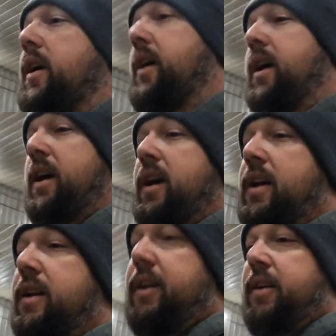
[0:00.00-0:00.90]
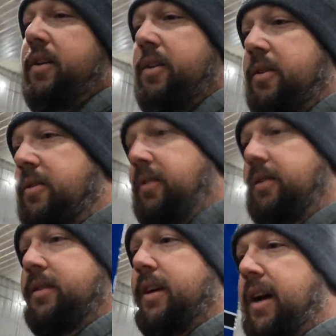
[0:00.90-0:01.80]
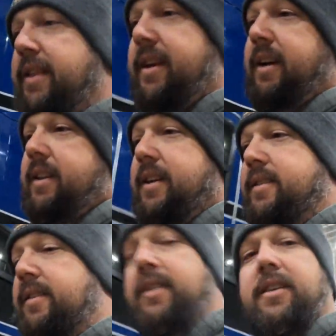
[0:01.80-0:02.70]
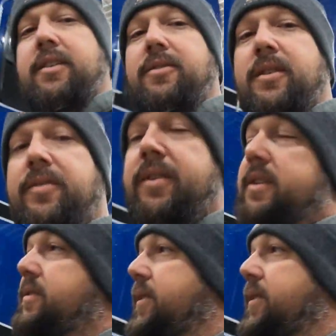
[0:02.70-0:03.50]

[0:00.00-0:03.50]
anywho, I think that's gonna do it for this